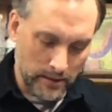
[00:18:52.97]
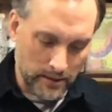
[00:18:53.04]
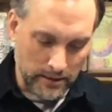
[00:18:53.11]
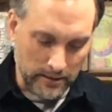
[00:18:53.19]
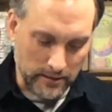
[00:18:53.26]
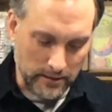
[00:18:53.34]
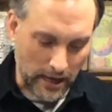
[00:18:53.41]

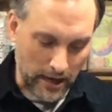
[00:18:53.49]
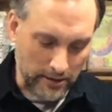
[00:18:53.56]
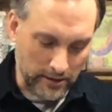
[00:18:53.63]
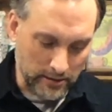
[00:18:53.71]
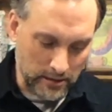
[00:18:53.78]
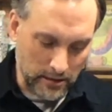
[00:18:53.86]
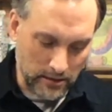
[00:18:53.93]
This is how your
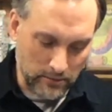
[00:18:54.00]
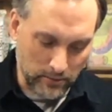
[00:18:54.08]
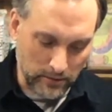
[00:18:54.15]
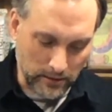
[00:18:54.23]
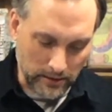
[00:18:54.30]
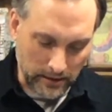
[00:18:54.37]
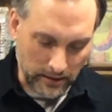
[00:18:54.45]
teeth will
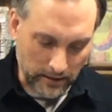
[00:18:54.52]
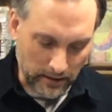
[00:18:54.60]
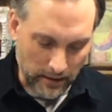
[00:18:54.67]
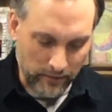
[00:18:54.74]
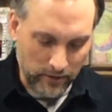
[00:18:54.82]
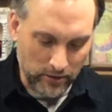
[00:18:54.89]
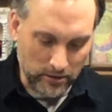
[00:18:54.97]
look if
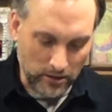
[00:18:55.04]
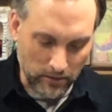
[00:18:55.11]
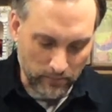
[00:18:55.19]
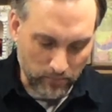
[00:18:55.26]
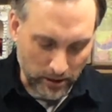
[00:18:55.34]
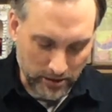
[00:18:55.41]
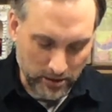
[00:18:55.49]
you don't
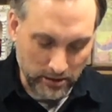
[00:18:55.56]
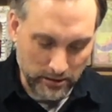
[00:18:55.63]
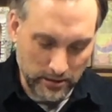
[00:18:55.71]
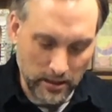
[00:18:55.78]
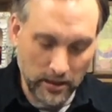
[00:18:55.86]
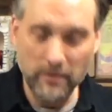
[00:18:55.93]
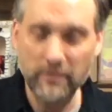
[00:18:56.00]
brush your
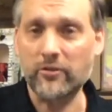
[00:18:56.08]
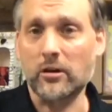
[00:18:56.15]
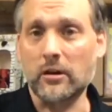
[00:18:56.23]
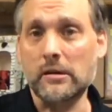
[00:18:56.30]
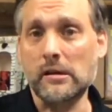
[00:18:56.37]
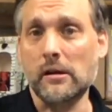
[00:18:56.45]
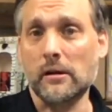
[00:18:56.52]
teeth for
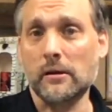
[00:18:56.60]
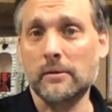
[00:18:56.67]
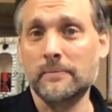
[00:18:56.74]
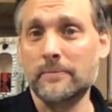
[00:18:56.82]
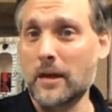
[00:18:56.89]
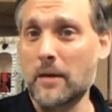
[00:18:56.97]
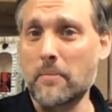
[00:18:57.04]
a year.
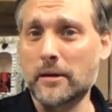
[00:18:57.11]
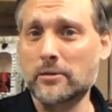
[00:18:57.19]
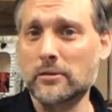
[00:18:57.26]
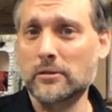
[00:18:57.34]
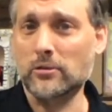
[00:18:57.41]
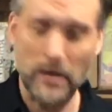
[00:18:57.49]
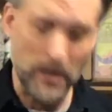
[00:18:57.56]
They may
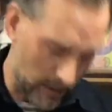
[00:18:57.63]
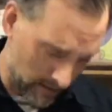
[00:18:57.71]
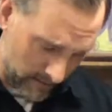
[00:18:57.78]
turn green.